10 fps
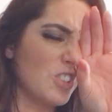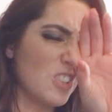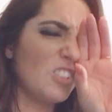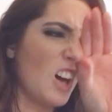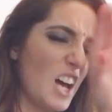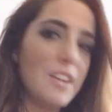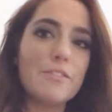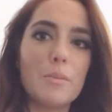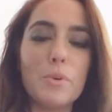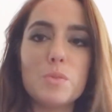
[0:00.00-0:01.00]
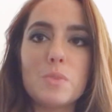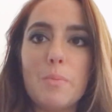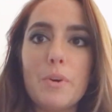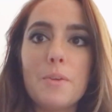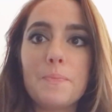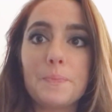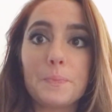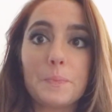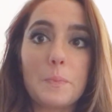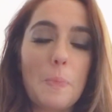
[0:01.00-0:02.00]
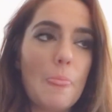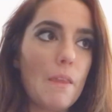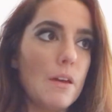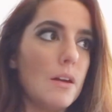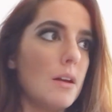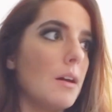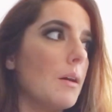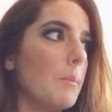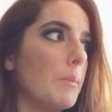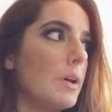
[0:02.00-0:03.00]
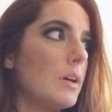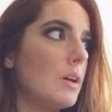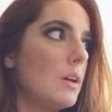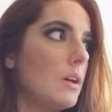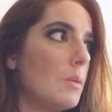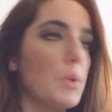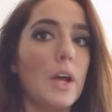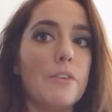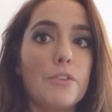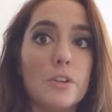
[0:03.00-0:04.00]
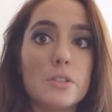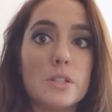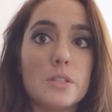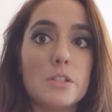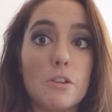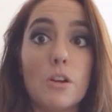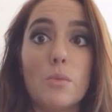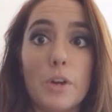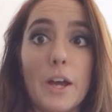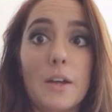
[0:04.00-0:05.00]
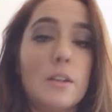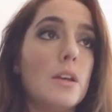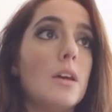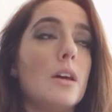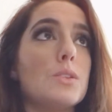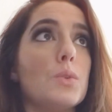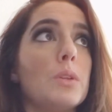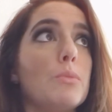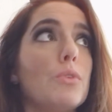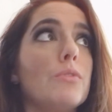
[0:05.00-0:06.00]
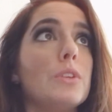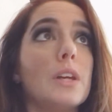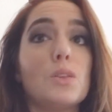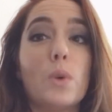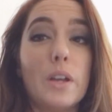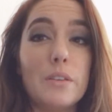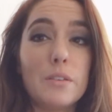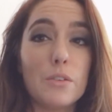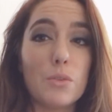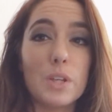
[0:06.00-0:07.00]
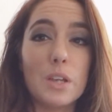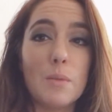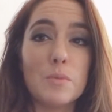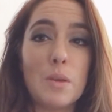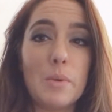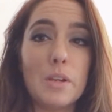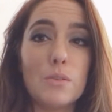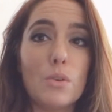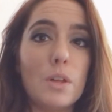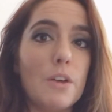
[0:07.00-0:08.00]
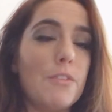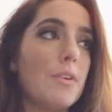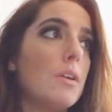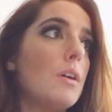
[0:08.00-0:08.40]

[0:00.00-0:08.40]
is a lot for most people. Um, Brad, for instance, your Uncle Brad, has only moved like twice or three times maybe in his whole life.